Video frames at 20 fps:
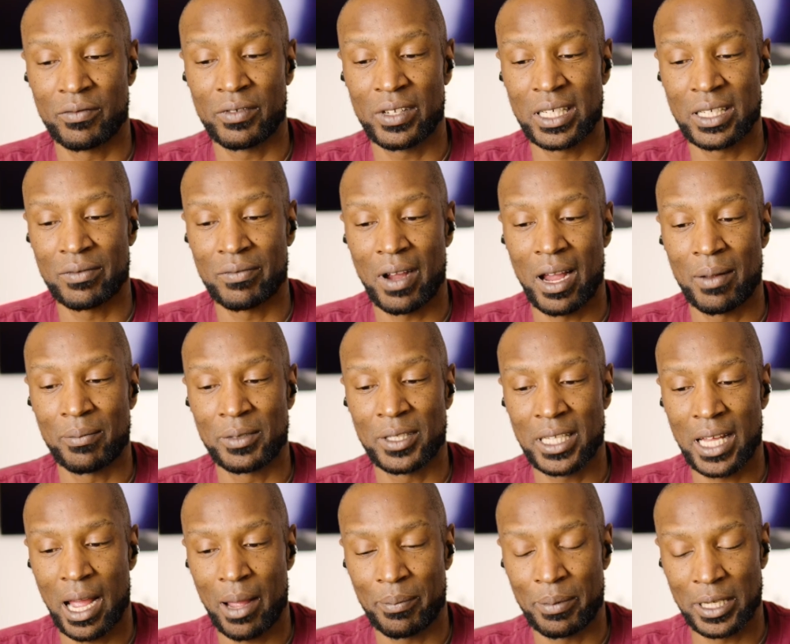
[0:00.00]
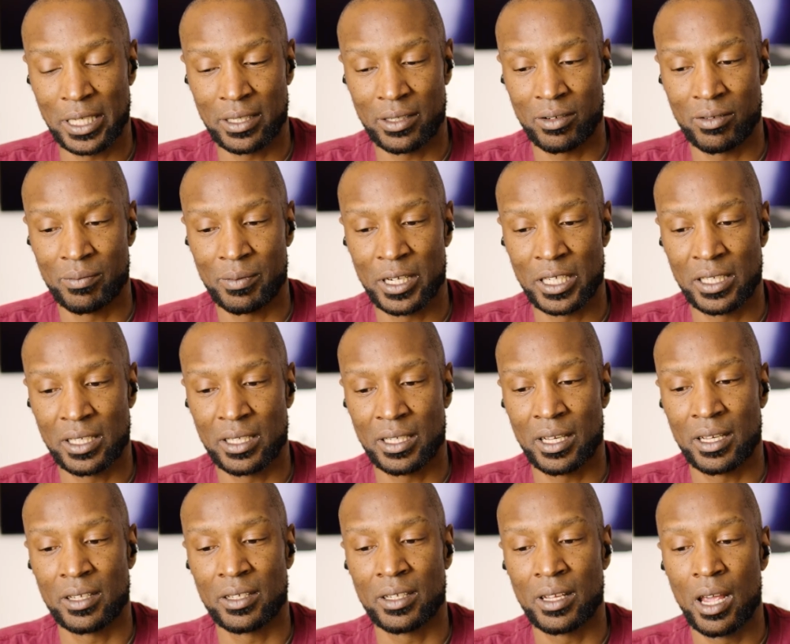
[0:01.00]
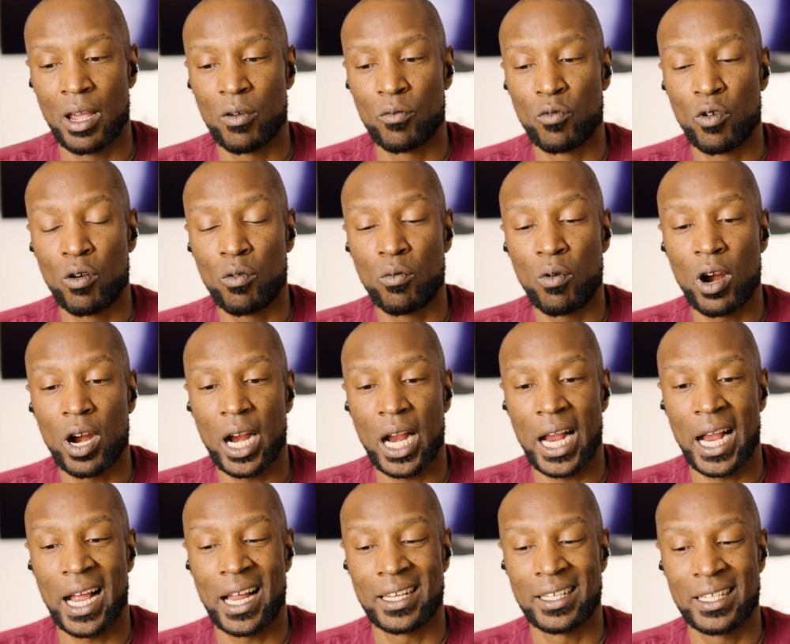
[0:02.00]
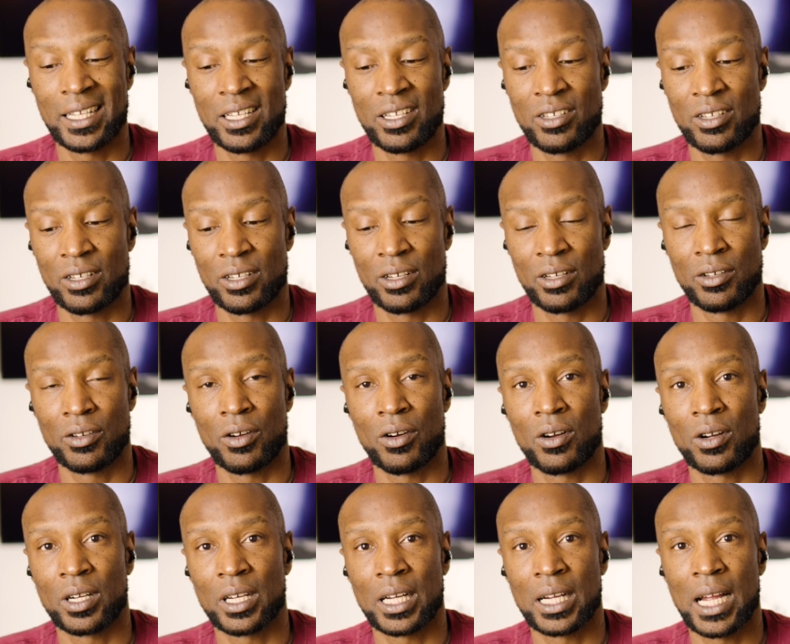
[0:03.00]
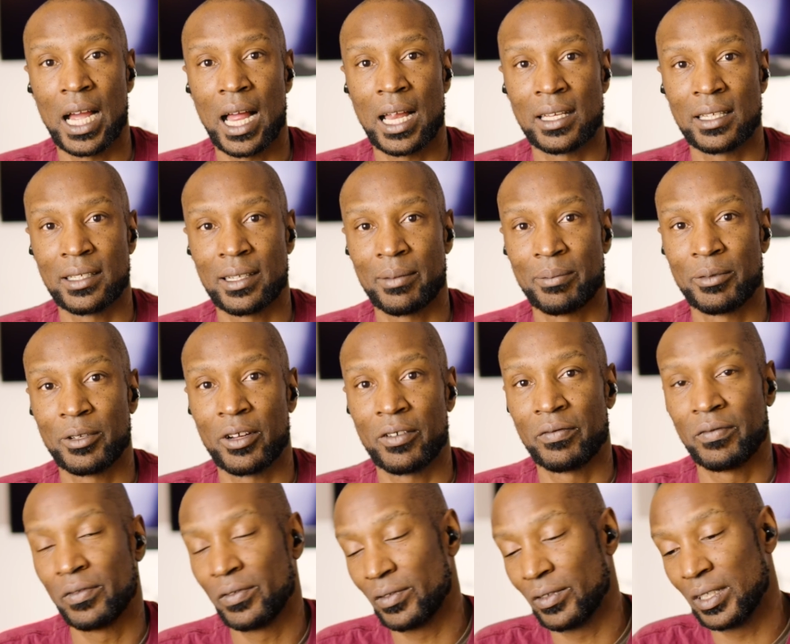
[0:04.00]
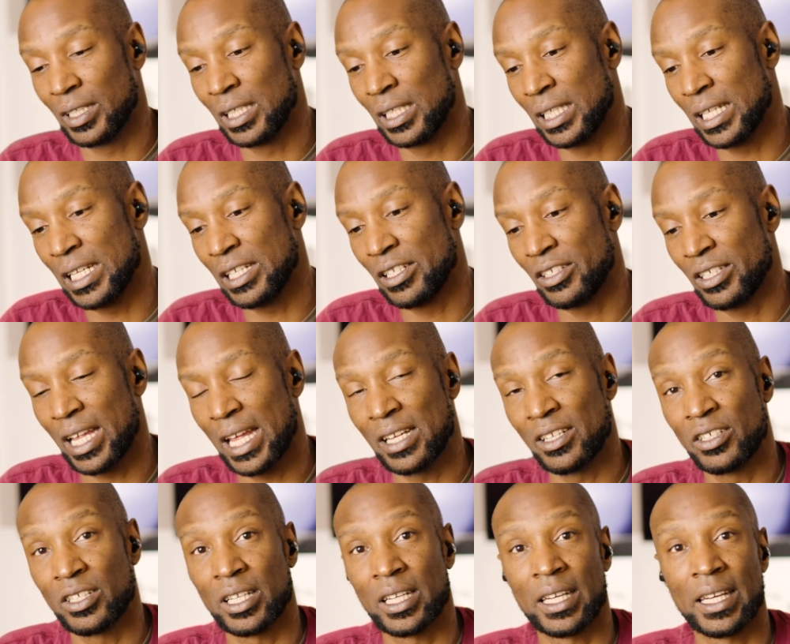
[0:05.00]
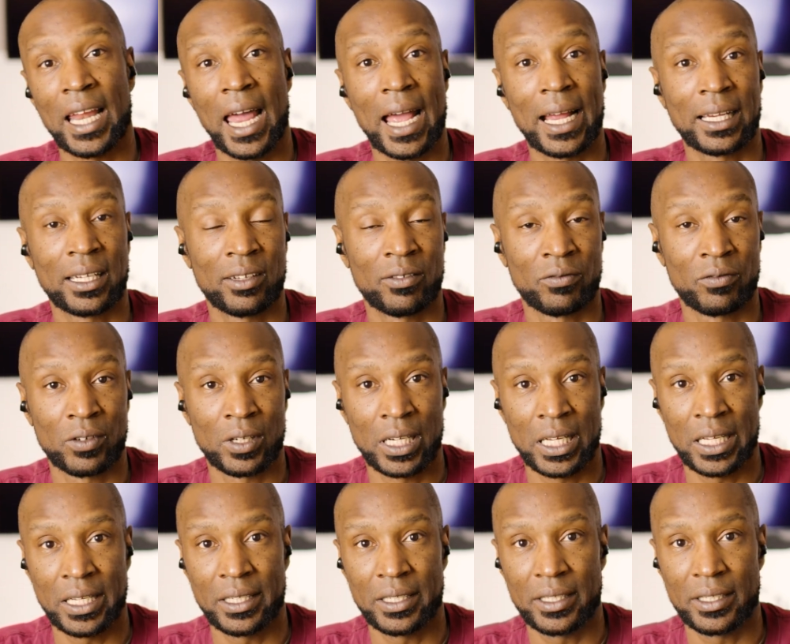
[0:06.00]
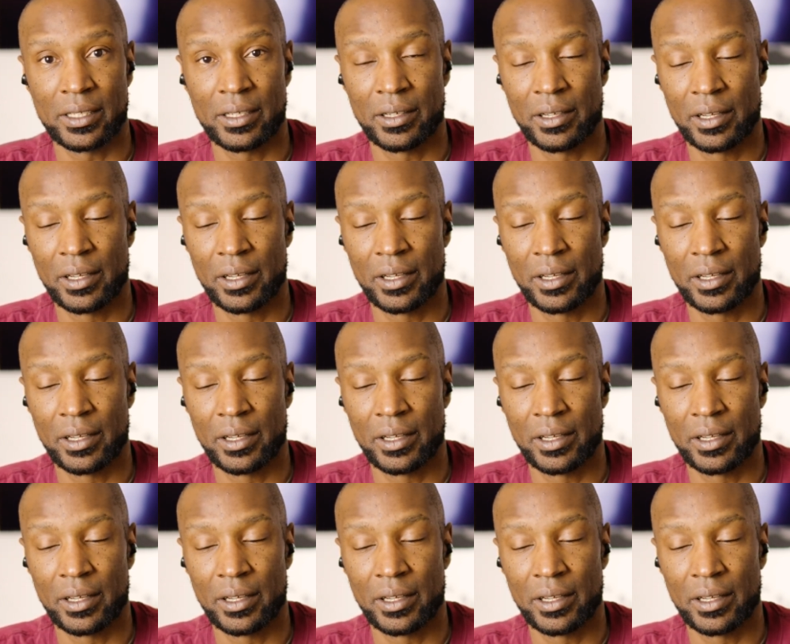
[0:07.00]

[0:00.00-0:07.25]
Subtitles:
reason why I'm stopping so much is because we're working on teaching the dog the concept of leash tension and active release.